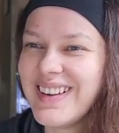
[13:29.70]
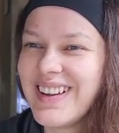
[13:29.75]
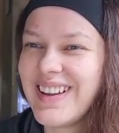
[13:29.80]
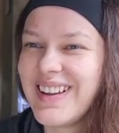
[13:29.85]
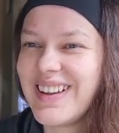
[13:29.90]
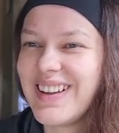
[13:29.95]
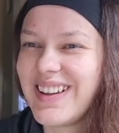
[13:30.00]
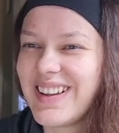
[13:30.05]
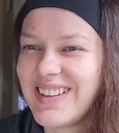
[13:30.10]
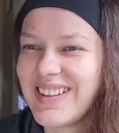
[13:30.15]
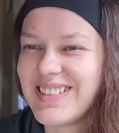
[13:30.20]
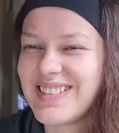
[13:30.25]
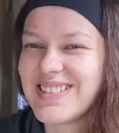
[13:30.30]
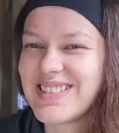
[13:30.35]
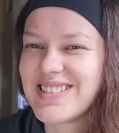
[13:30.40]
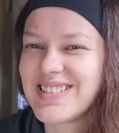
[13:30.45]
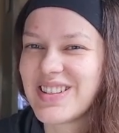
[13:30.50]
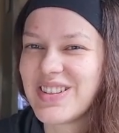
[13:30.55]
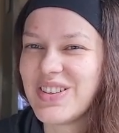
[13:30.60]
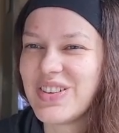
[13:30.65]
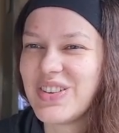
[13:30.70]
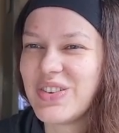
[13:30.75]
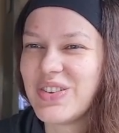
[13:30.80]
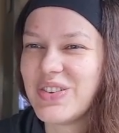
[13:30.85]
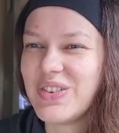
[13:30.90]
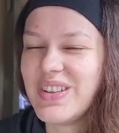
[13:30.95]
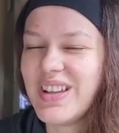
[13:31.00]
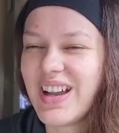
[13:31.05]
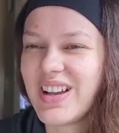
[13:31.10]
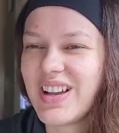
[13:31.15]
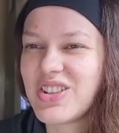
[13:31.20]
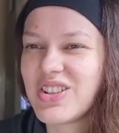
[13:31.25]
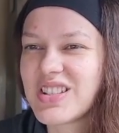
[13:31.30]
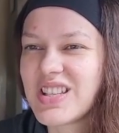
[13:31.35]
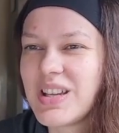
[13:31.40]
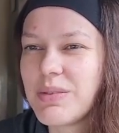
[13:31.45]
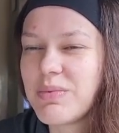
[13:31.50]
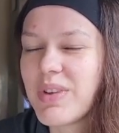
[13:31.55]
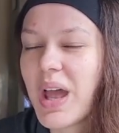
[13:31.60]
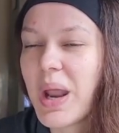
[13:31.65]
And so, yeah, just
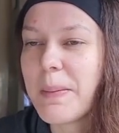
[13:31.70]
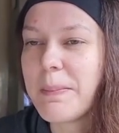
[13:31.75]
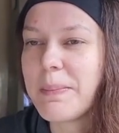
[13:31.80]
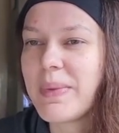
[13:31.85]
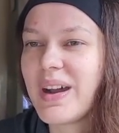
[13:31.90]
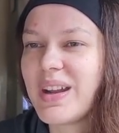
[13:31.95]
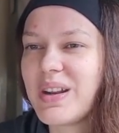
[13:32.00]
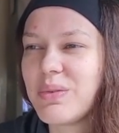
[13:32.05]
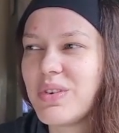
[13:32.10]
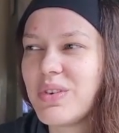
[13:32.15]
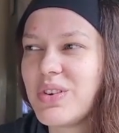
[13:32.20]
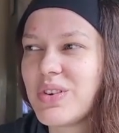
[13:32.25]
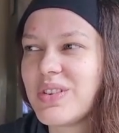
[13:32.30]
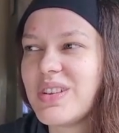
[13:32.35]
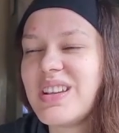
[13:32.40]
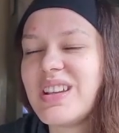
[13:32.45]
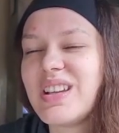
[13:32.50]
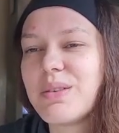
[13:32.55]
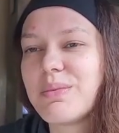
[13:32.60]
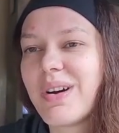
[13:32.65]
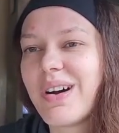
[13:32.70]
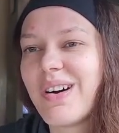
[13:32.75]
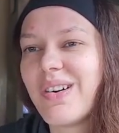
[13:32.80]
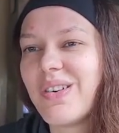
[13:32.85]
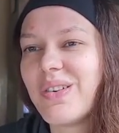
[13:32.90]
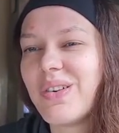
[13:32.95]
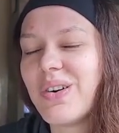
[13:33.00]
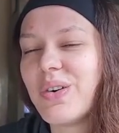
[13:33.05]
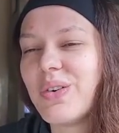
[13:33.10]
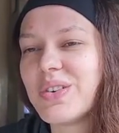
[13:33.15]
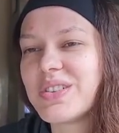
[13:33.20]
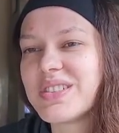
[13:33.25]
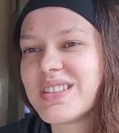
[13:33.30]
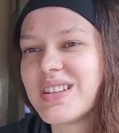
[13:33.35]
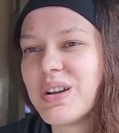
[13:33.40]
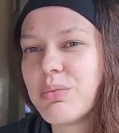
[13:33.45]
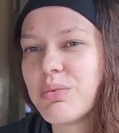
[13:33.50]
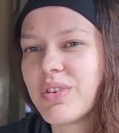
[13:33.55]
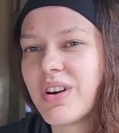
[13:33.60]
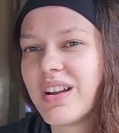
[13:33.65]
keep that in mind when you're thinking about
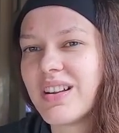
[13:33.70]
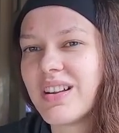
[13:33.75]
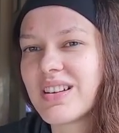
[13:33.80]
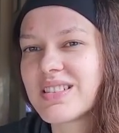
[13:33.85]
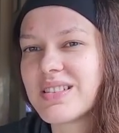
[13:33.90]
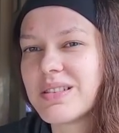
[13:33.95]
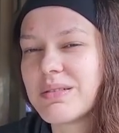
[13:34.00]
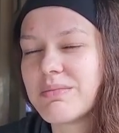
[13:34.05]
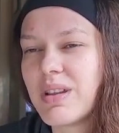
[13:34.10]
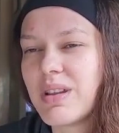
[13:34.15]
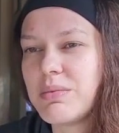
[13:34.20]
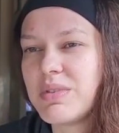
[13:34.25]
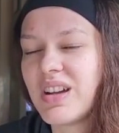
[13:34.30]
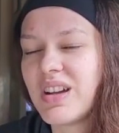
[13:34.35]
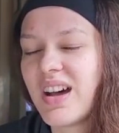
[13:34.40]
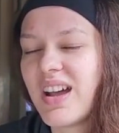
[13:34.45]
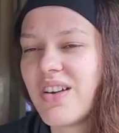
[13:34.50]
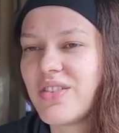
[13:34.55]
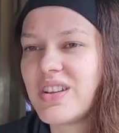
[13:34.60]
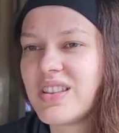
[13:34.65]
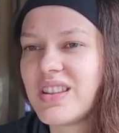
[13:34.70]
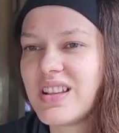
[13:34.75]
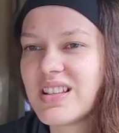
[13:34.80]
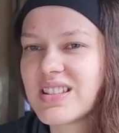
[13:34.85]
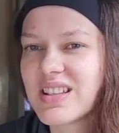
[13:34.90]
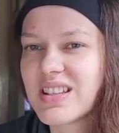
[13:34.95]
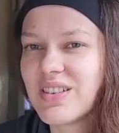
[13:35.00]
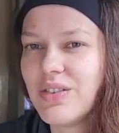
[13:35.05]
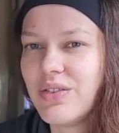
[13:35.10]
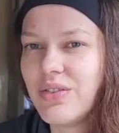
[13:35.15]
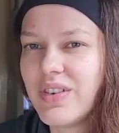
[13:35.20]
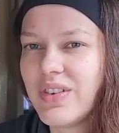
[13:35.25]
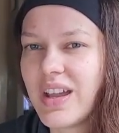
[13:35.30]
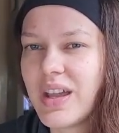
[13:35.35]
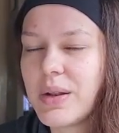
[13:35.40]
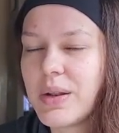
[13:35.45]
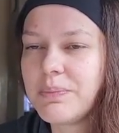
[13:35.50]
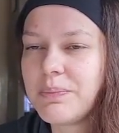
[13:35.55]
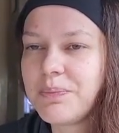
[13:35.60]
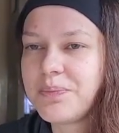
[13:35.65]
wholesale products, that maybe not everything's going to
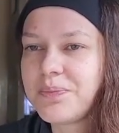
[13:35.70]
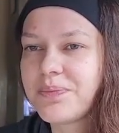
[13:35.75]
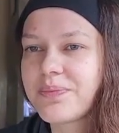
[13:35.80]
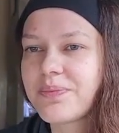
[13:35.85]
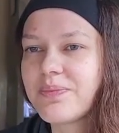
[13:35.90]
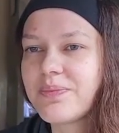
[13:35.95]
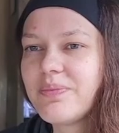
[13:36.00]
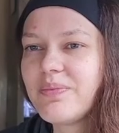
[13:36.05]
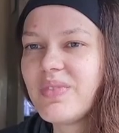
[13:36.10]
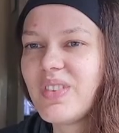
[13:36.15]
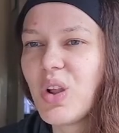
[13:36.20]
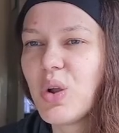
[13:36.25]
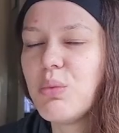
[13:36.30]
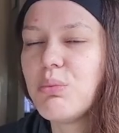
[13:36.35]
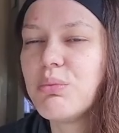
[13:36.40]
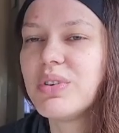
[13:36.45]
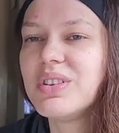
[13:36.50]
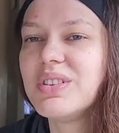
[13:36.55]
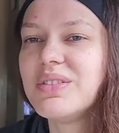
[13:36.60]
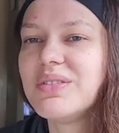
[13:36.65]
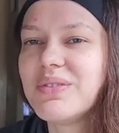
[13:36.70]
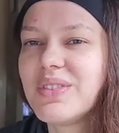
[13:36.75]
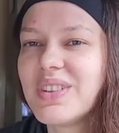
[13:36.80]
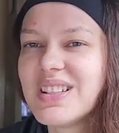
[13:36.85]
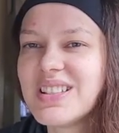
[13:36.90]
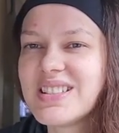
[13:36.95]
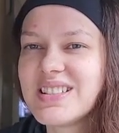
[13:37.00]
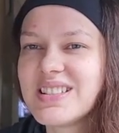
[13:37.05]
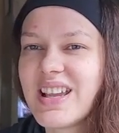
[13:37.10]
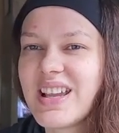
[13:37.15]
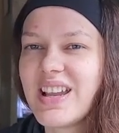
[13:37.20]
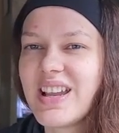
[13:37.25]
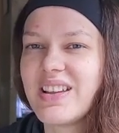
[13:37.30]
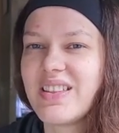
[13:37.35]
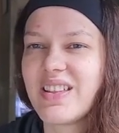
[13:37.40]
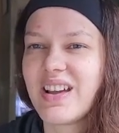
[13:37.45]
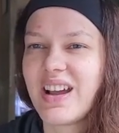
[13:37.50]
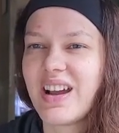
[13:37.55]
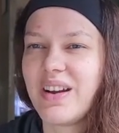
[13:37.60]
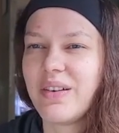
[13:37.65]
fit. But let's say
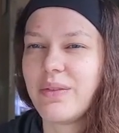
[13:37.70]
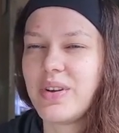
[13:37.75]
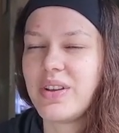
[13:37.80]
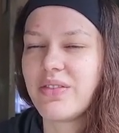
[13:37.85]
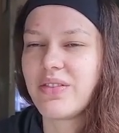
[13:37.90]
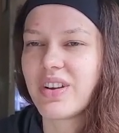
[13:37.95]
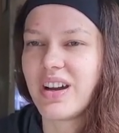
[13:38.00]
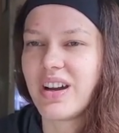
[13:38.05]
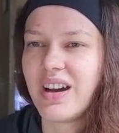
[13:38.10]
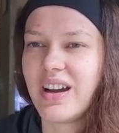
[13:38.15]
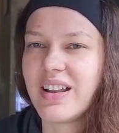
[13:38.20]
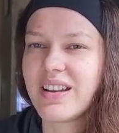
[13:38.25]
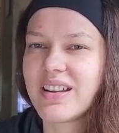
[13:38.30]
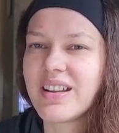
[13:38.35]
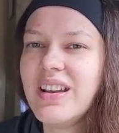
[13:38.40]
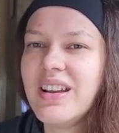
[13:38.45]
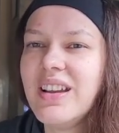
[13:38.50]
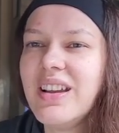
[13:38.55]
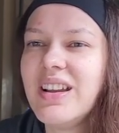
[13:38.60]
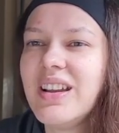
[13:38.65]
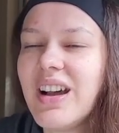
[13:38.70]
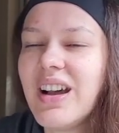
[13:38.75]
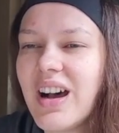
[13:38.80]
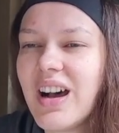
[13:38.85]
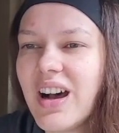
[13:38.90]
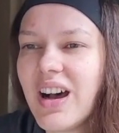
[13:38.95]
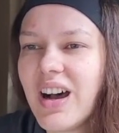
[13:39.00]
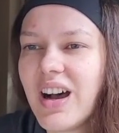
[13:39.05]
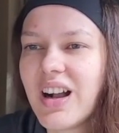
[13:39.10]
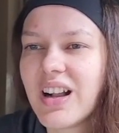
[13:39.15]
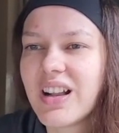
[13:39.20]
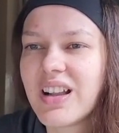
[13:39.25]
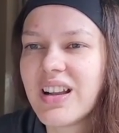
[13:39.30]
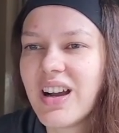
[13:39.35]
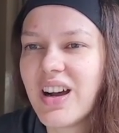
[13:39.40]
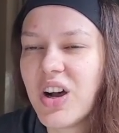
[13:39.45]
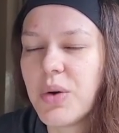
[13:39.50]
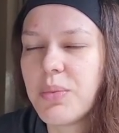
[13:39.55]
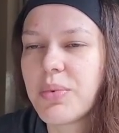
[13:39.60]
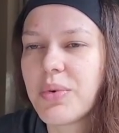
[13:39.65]
that we've got a
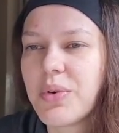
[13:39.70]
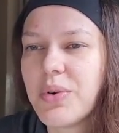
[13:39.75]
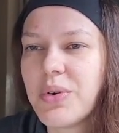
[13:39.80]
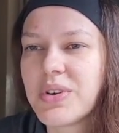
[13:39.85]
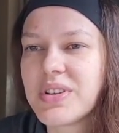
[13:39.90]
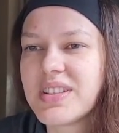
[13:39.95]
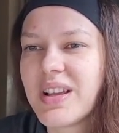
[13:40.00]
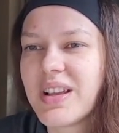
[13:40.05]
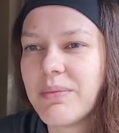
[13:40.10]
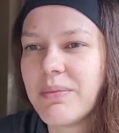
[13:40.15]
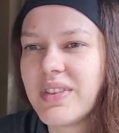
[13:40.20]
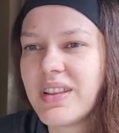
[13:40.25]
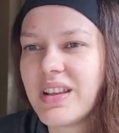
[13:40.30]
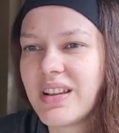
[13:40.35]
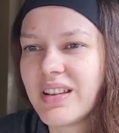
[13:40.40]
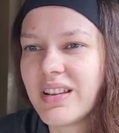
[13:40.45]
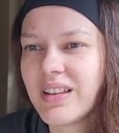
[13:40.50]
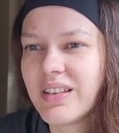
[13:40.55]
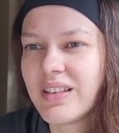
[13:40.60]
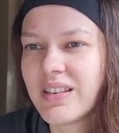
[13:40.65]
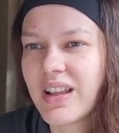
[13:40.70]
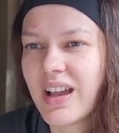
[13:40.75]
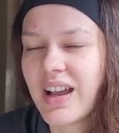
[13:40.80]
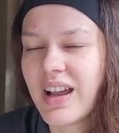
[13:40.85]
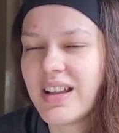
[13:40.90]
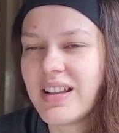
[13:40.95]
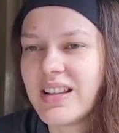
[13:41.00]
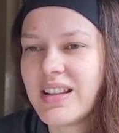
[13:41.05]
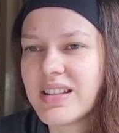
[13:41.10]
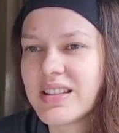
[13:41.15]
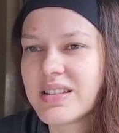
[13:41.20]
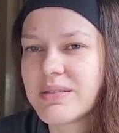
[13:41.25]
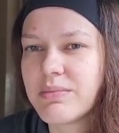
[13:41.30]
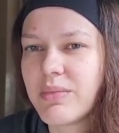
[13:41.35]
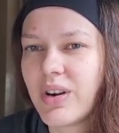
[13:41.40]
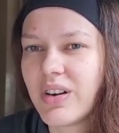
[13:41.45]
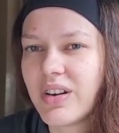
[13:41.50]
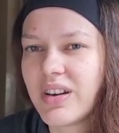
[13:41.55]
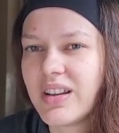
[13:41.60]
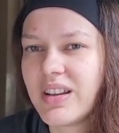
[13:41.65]
cup or something that is
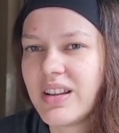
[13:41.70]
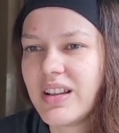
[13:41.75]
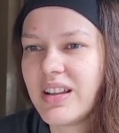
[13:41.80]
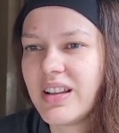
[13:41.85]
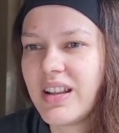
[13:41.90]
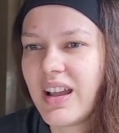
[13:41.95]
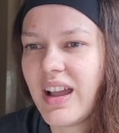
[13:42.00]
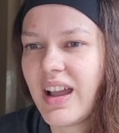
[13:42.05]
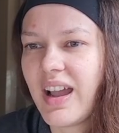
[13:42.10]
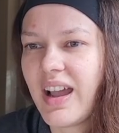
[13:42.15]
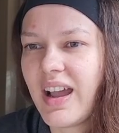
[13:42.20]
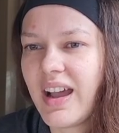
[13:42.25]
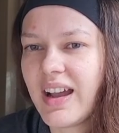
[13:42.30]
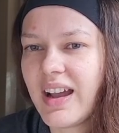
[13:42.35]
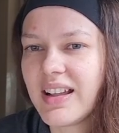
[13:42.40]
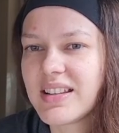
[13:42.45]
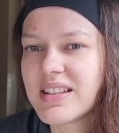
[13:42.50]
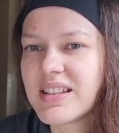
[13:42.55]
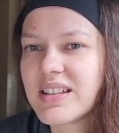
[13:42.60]
marketed at